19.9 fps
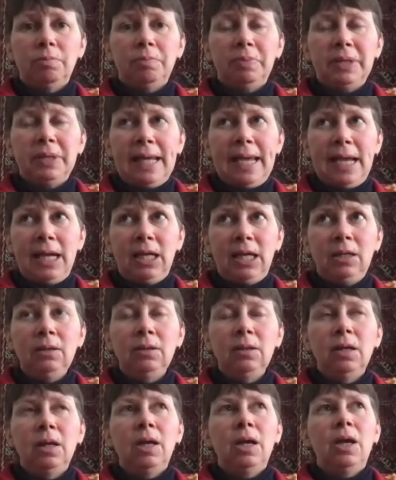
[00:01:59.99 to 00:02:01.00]

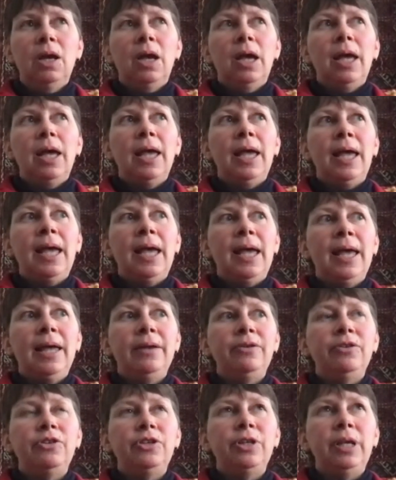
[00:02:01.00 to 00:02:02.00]
planning.
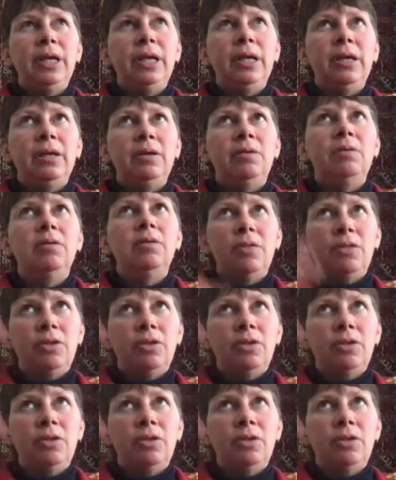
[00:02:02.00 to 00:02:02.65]
And in the